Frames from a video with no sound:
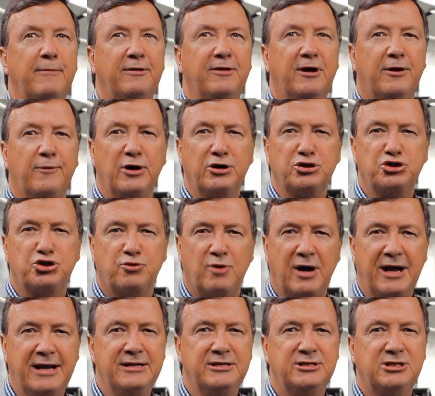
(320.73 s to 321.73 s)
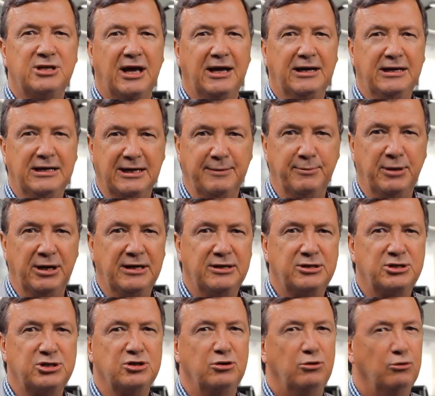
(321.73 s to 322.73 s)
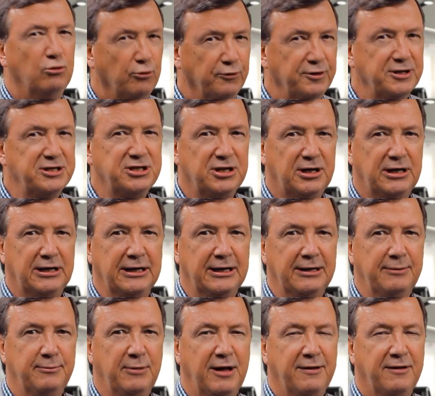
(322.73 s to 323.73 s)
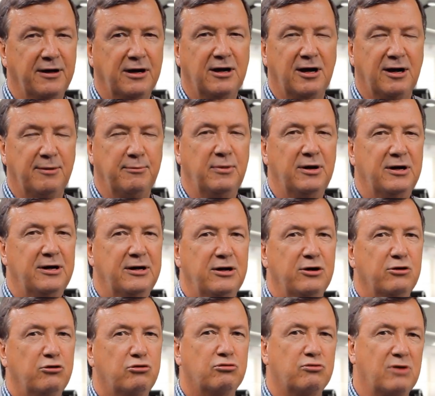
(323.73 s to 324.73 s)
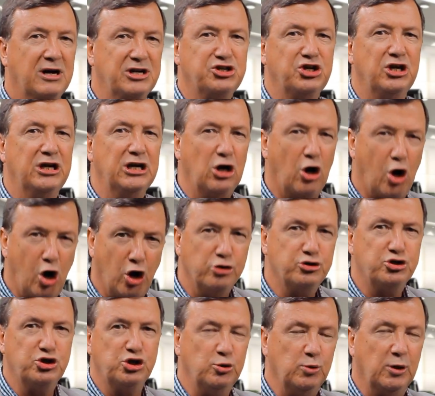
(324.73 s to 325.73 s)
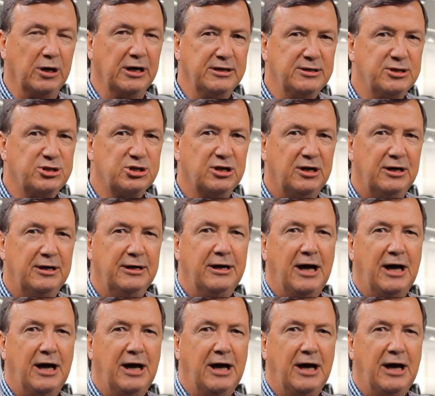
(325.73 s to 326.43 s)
There are trends and gimmicks all the time that come crashing onto us,